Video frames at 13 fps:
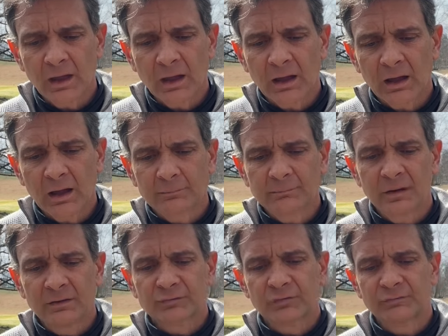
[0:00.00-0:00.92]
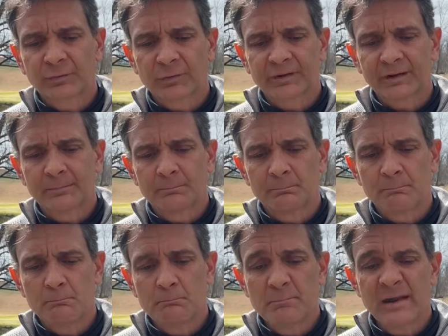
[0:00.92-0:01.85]
um, 2,4-D,
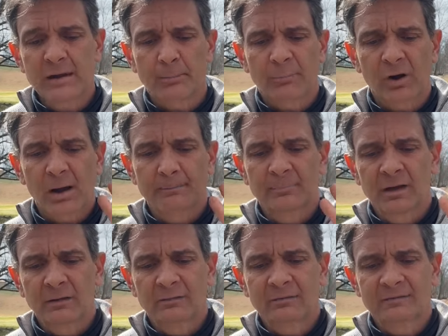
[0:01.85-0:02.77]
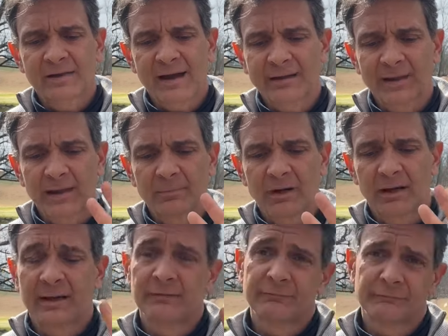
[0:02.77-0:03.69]
mecoprop, dicamba,
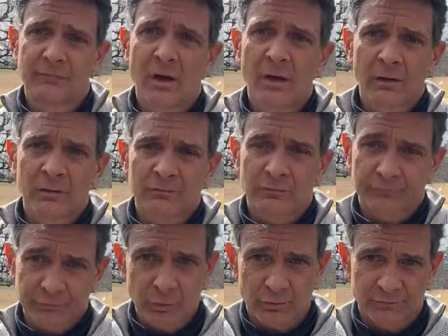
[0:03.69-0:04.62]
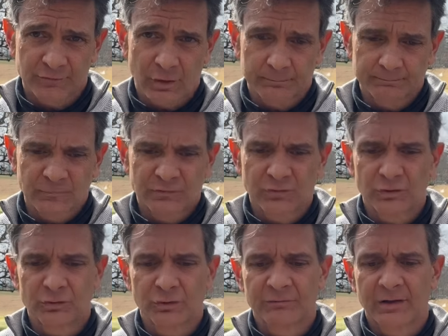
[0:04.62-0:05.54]
and sulfentrazone. So
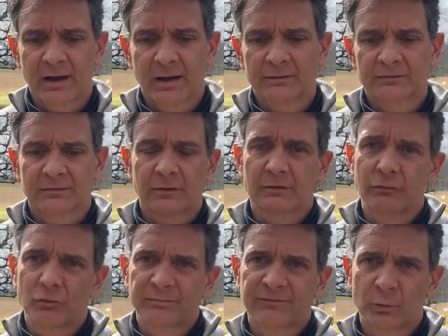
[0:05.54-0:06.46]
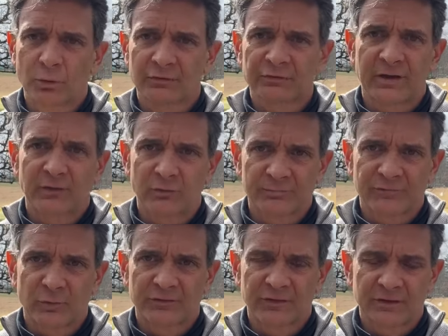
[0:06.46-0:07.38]
you've got group fours and group
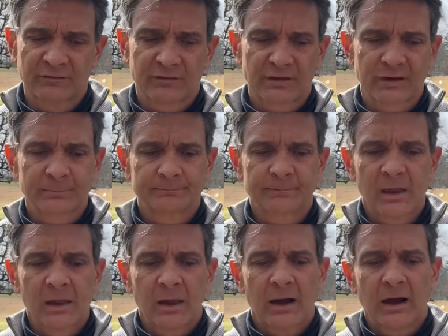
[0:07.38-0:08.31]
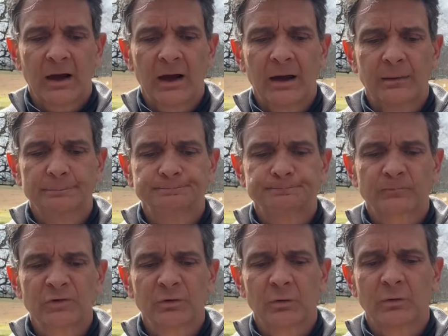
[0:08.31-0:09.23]
14s in there. Um,
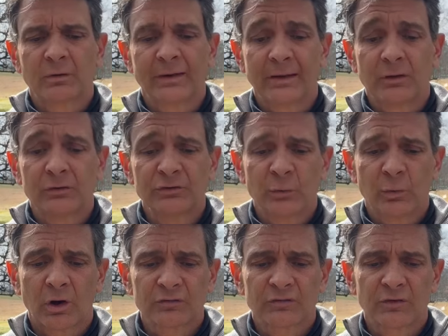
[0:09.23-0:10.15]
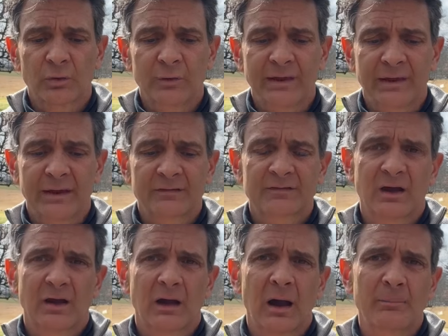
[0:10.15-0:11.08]
you'll, it, you also get
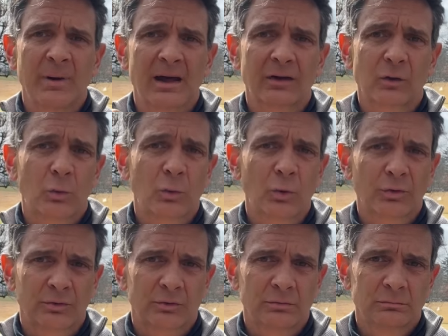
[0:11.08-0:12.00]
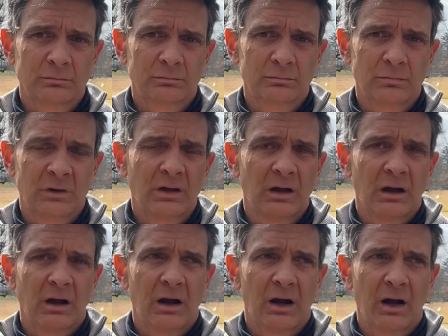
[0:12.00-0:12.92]
about a quarter
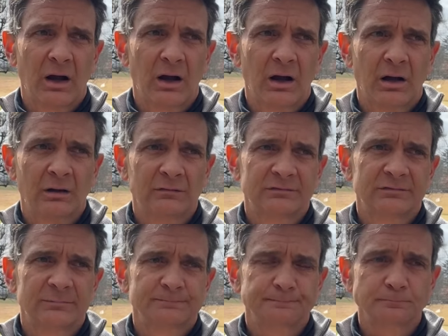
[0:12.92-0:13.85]
of,